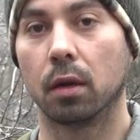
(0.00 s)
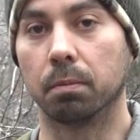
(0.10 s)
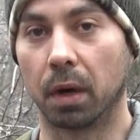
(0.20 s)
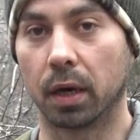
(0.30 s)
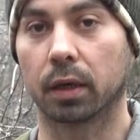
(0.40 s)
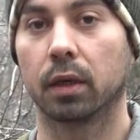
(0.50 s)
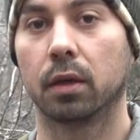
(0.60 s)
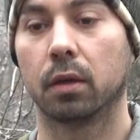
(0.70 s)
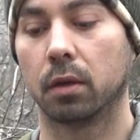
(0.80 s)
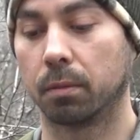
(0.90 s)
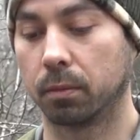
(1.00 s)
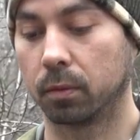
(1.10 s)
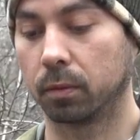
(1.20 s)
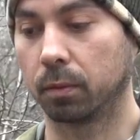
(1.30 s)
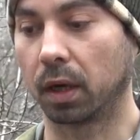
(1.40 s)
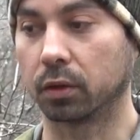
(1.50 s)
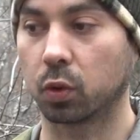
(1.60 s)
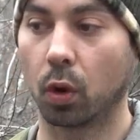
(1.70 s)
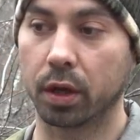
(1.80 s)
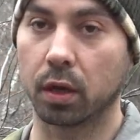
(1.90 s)
buck about
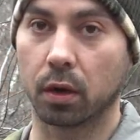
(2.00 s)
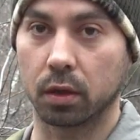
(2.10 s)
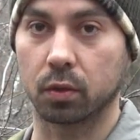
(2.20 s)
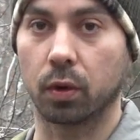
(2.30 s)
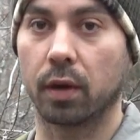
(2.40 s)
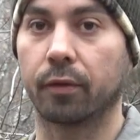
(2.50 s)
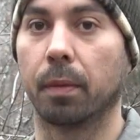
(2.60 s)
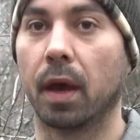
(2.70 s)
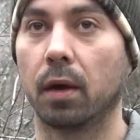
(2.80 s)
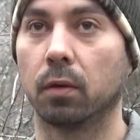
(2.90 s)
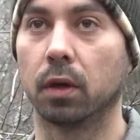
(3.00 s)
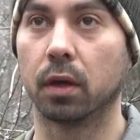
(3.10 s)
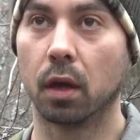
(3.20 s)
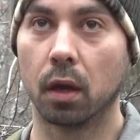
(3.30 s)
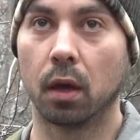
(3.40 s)
20 yards away from that one,